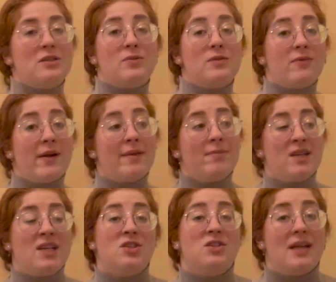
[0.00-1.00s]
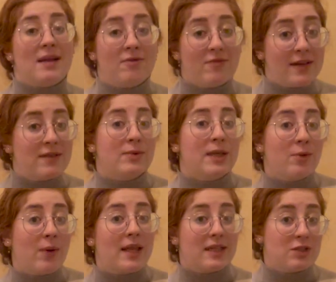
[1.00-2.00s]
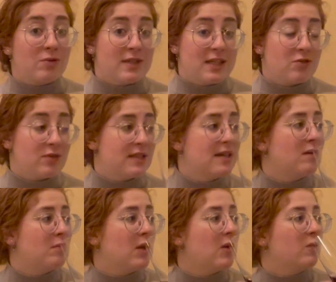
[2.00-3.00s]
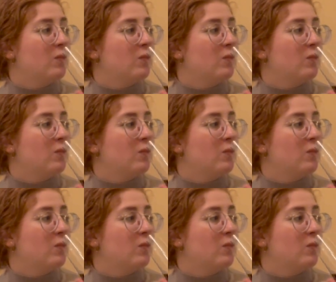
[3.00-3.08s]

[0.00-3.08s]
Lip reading: she was very patient and faked really well that she was interested in me.